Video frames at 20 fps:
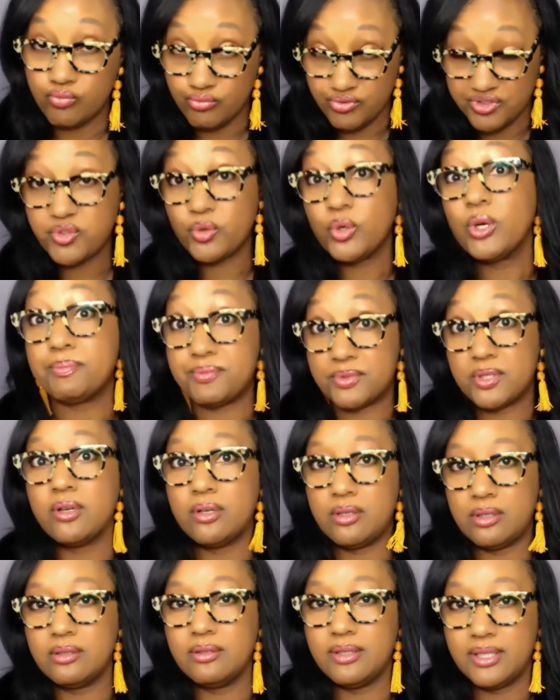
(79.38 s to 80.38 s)
script
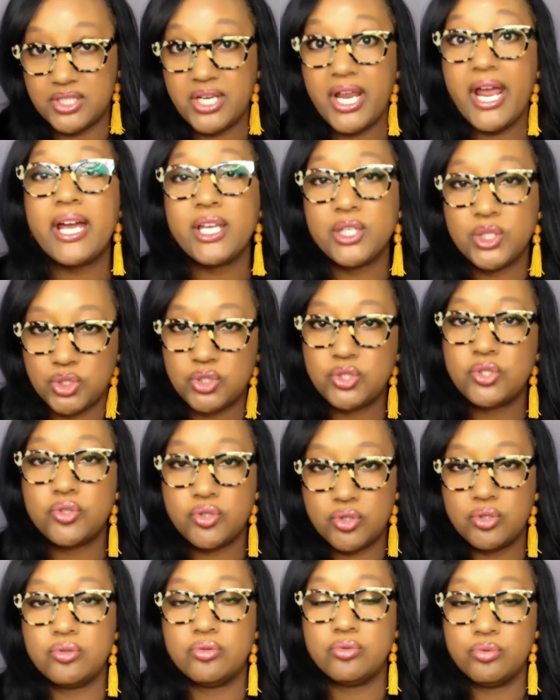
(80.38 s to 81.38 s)
attached
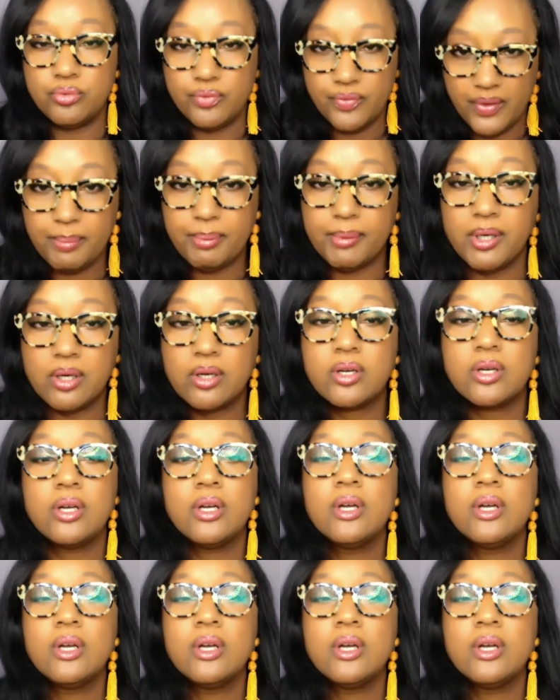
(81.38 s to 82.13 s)
to the book.